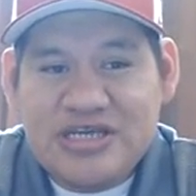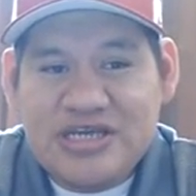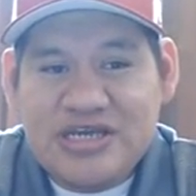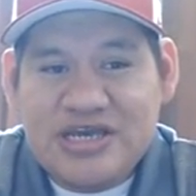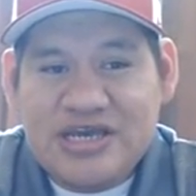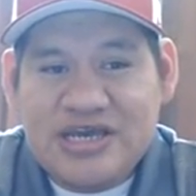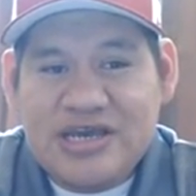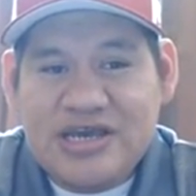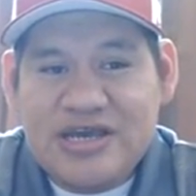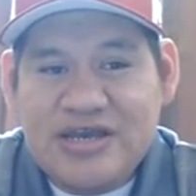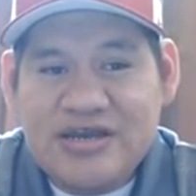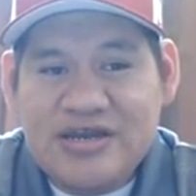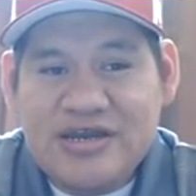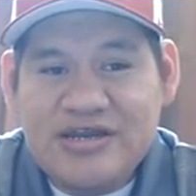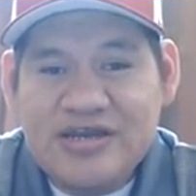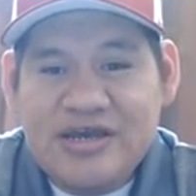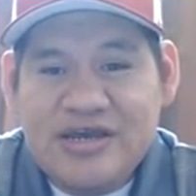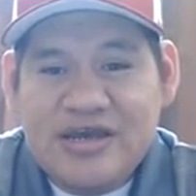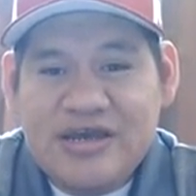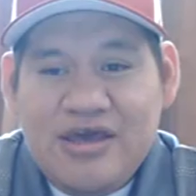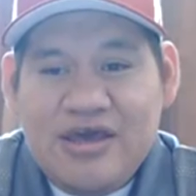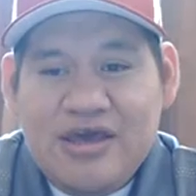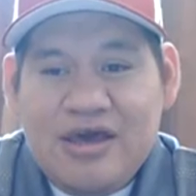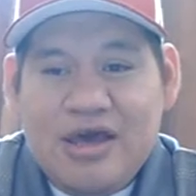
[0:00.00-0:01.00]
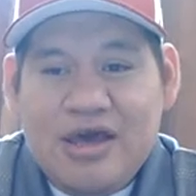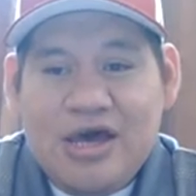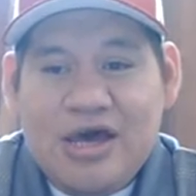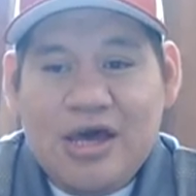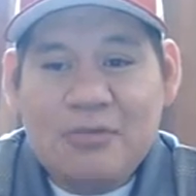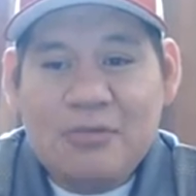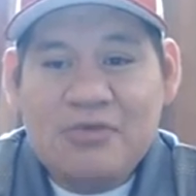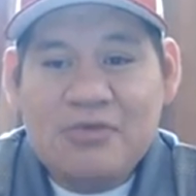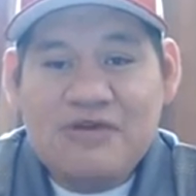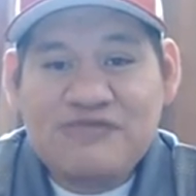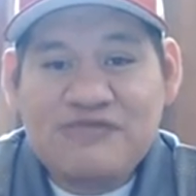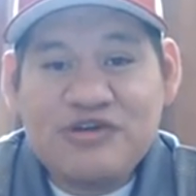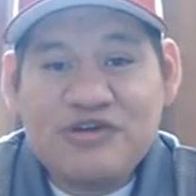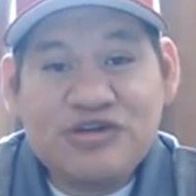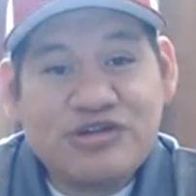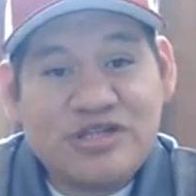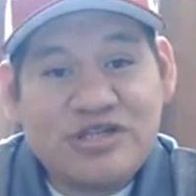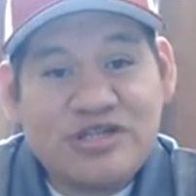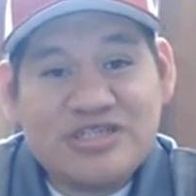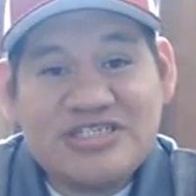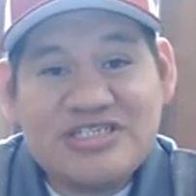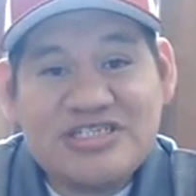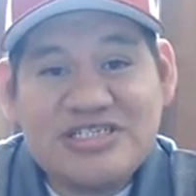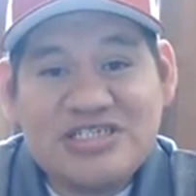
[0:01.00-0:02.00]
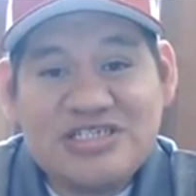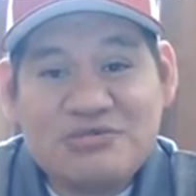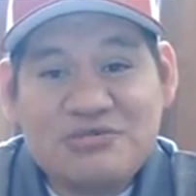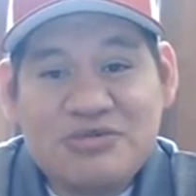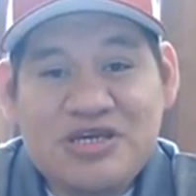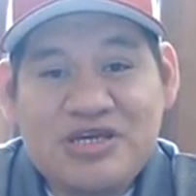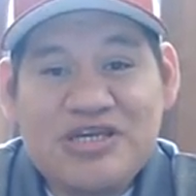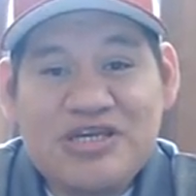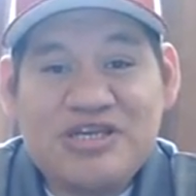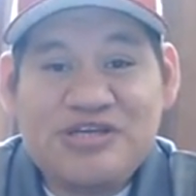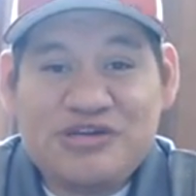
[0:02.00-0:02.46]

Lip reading: And if you're listening to me and